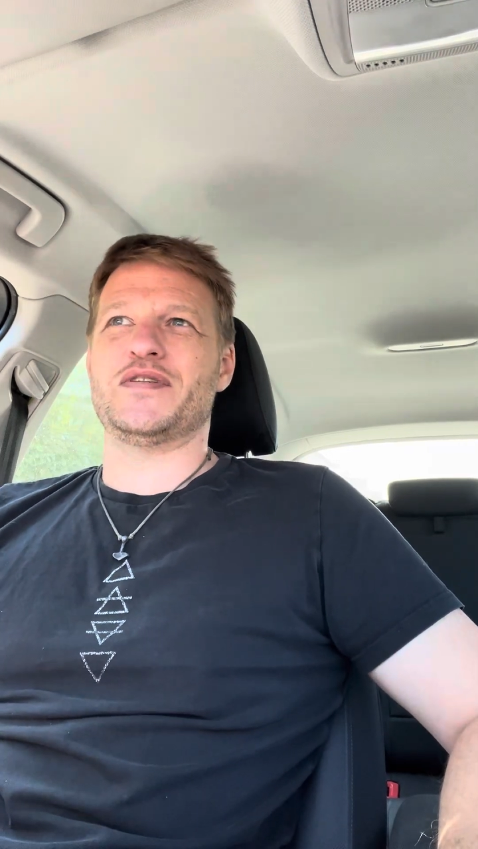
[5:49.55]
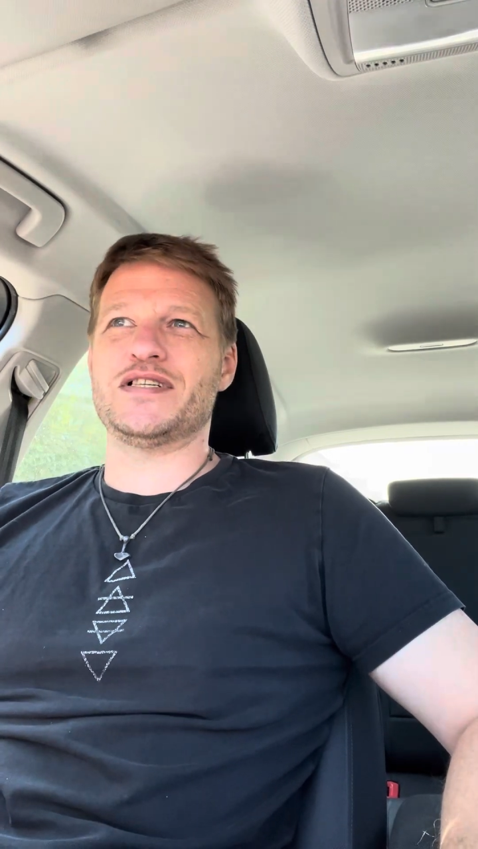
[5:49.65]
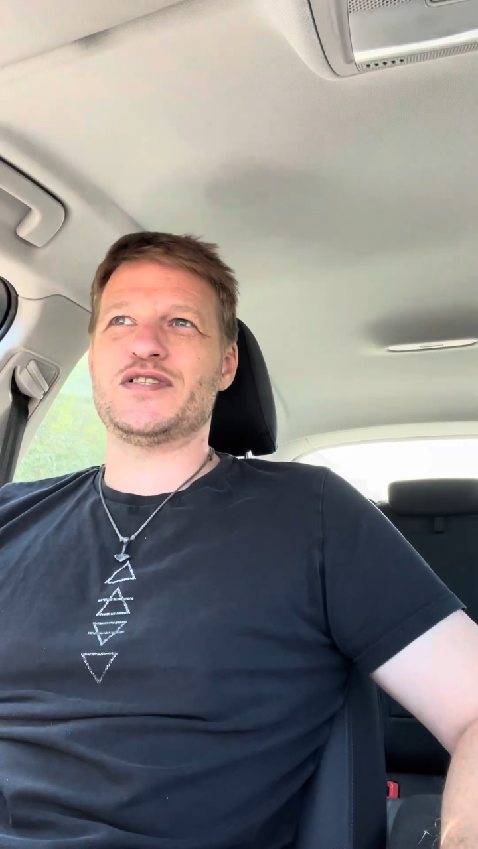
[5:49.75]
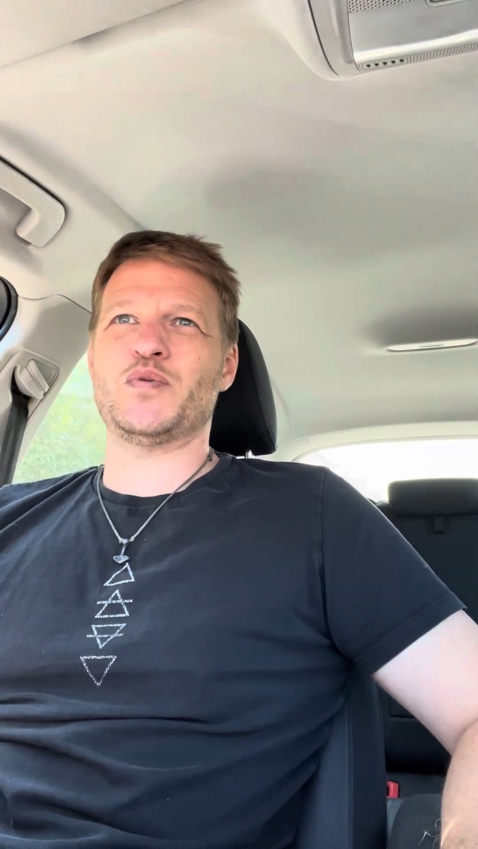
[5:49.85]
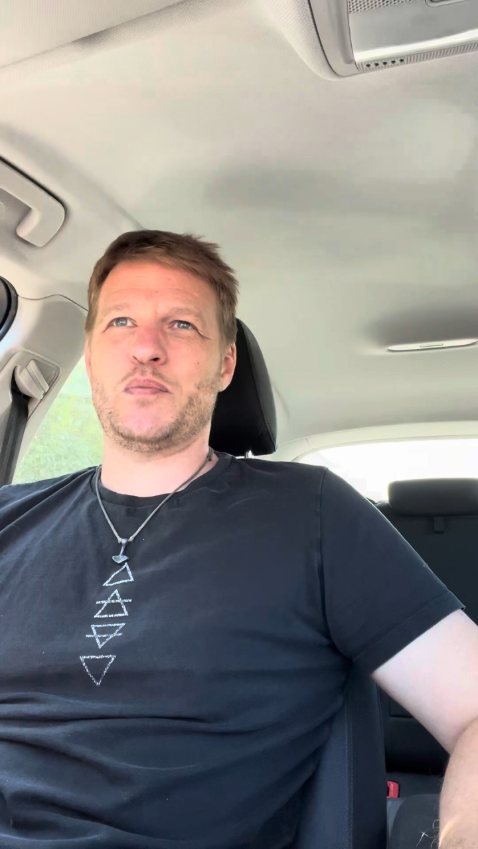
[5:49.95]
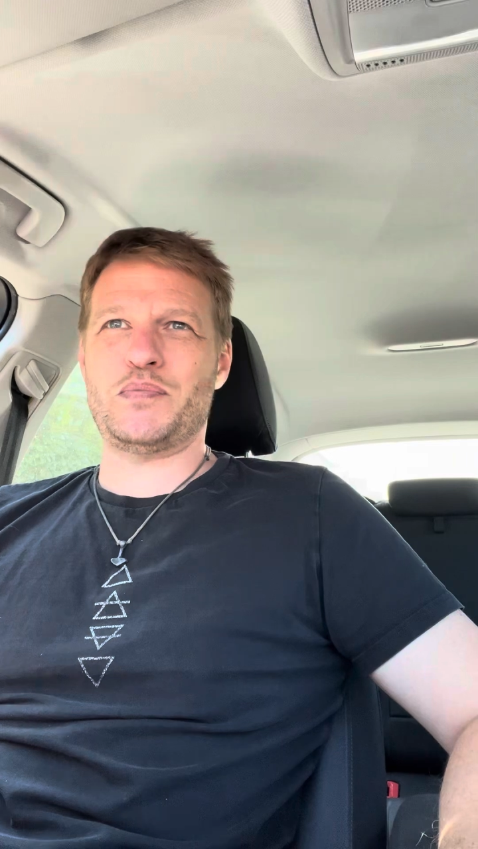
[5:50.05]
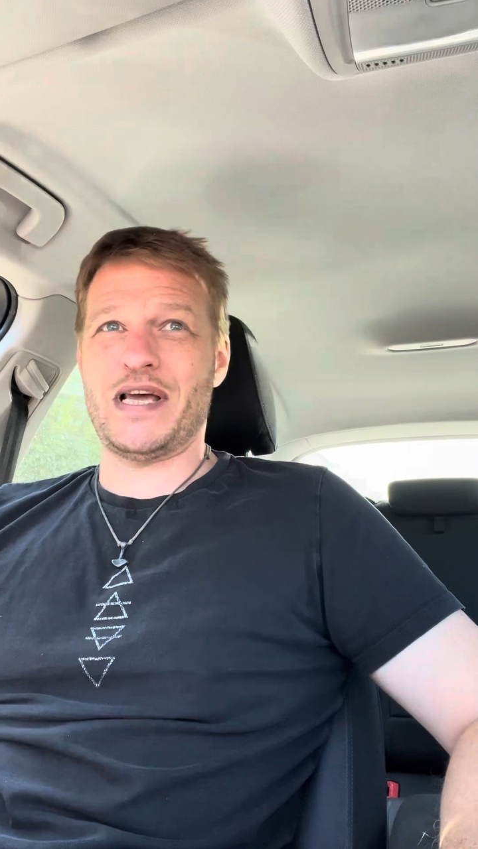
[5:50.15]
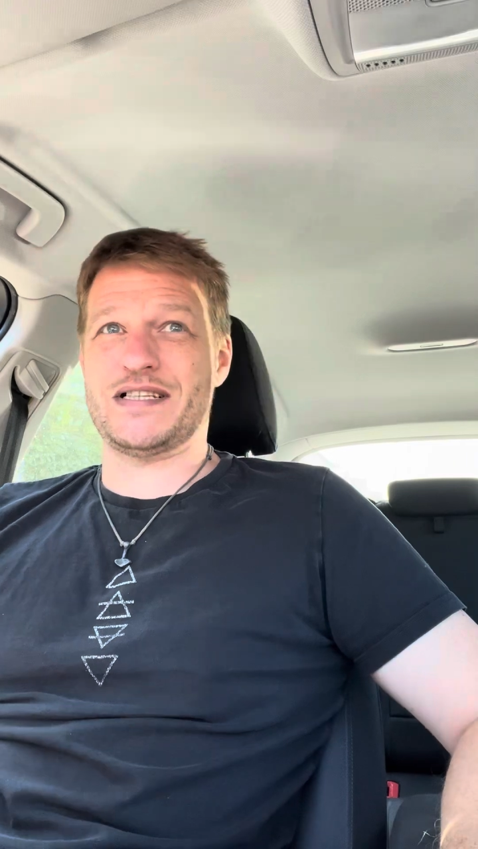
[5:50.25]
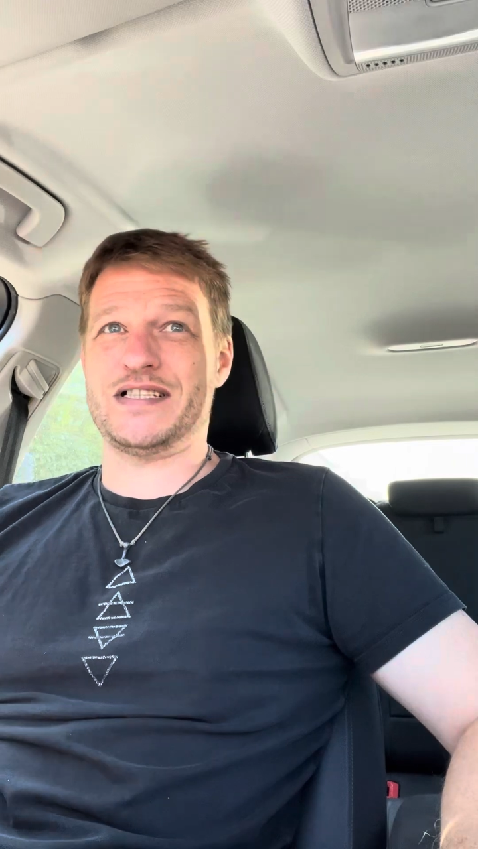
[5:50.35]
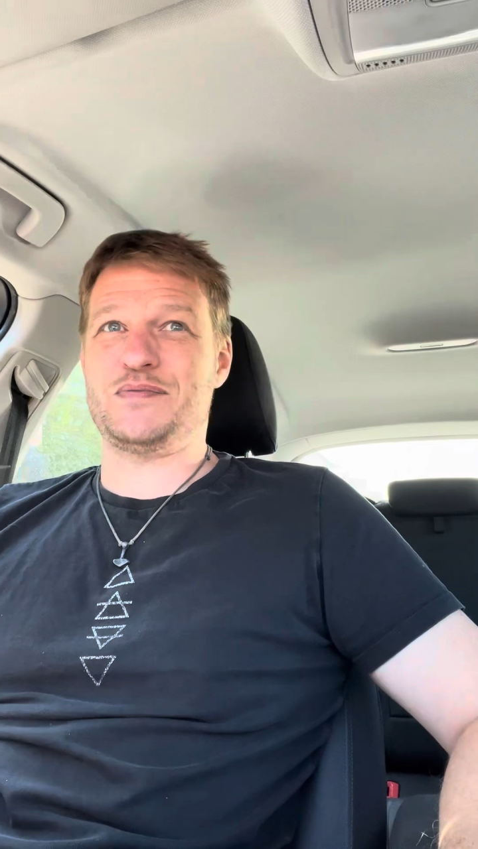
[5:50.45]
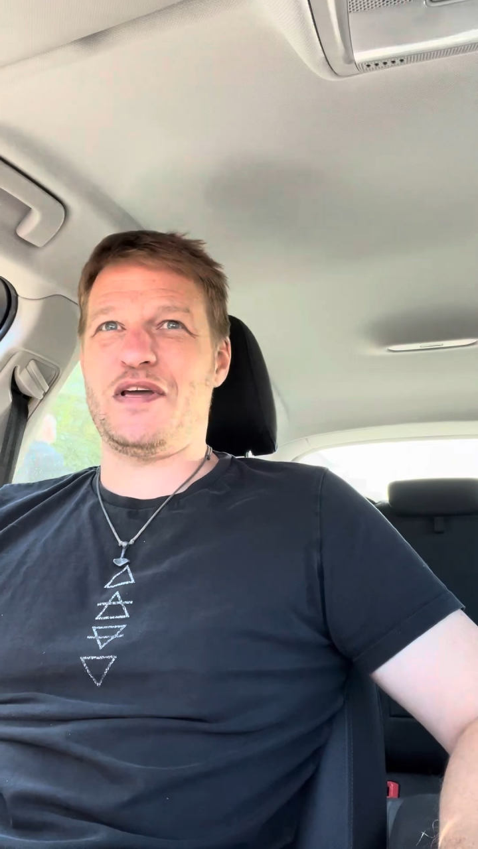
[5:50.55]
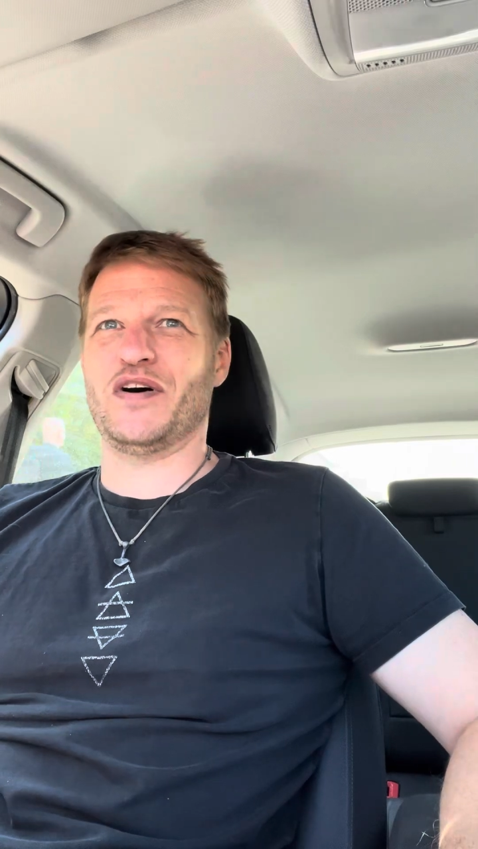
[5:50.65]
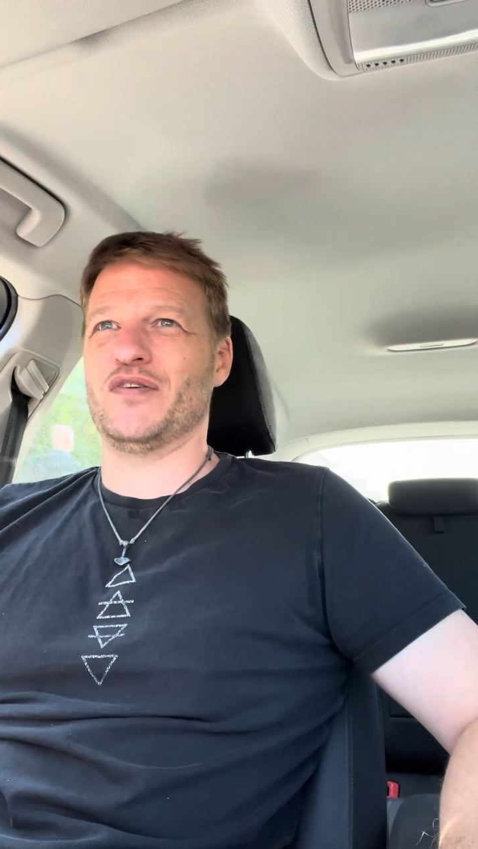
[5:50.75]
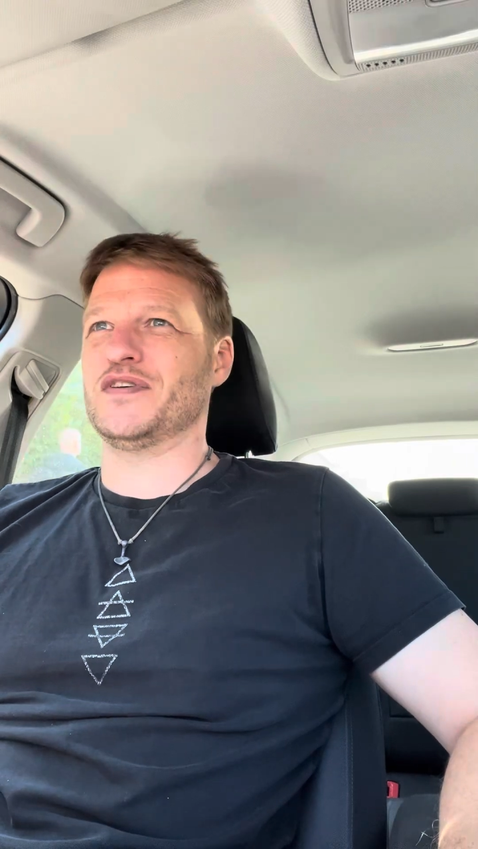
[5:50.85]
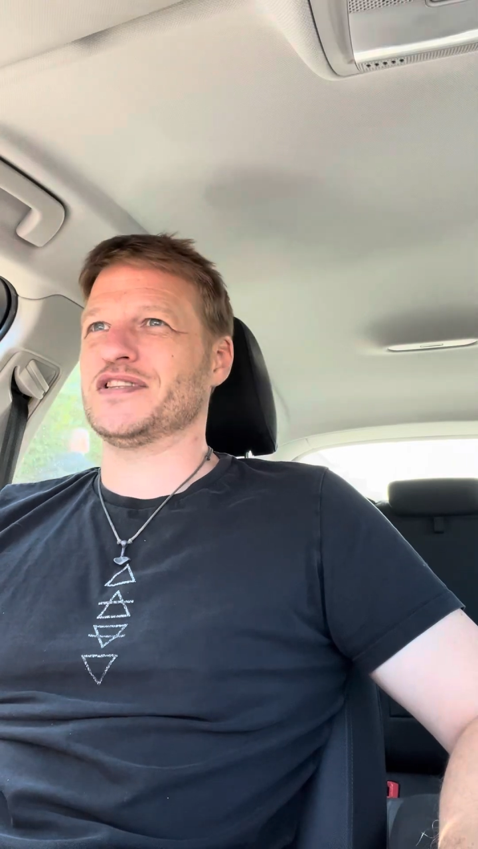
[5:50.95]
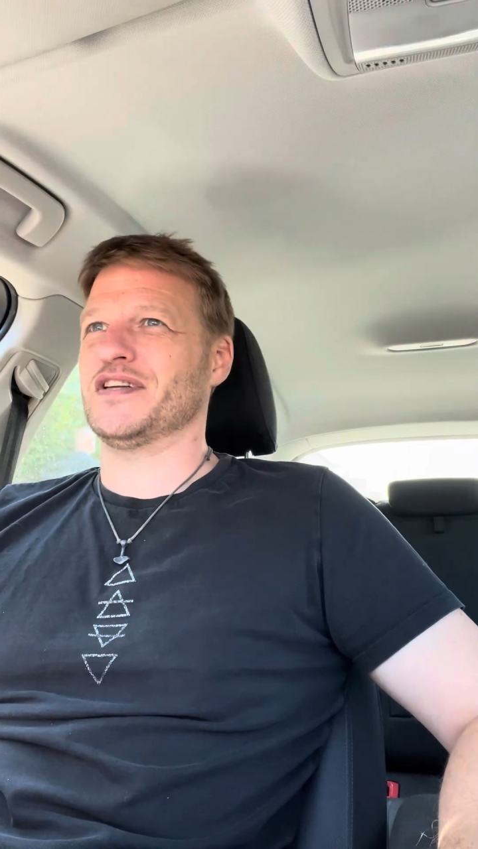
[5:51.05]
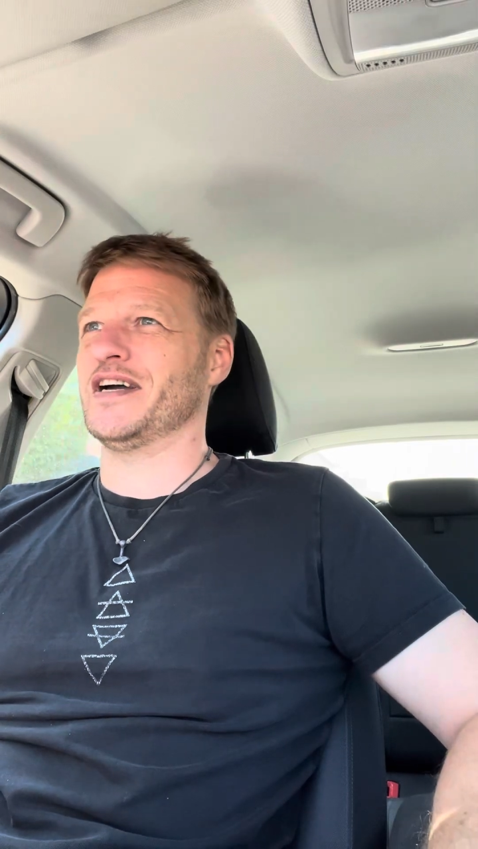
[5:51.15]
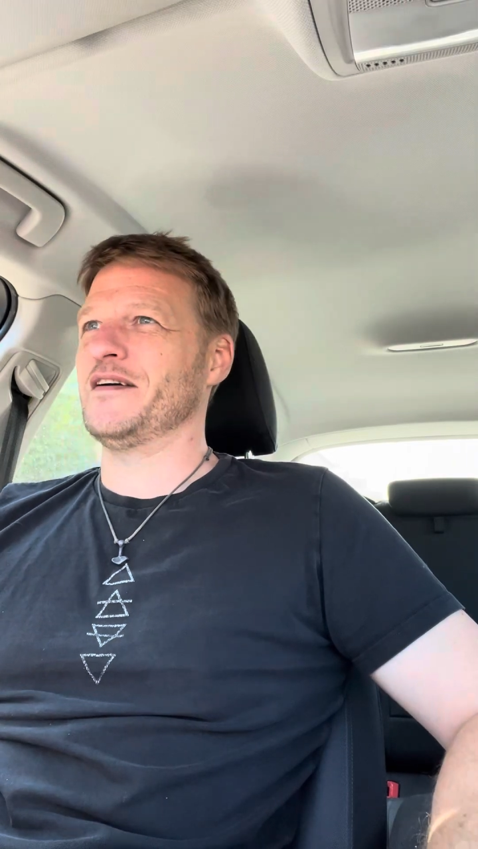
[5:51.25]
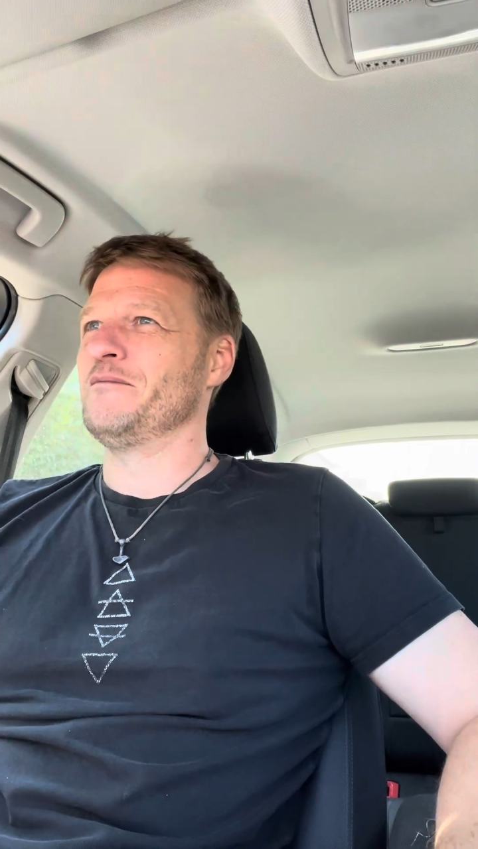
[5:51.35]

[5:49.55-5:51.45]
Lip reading: This is what pisses me off. It's like,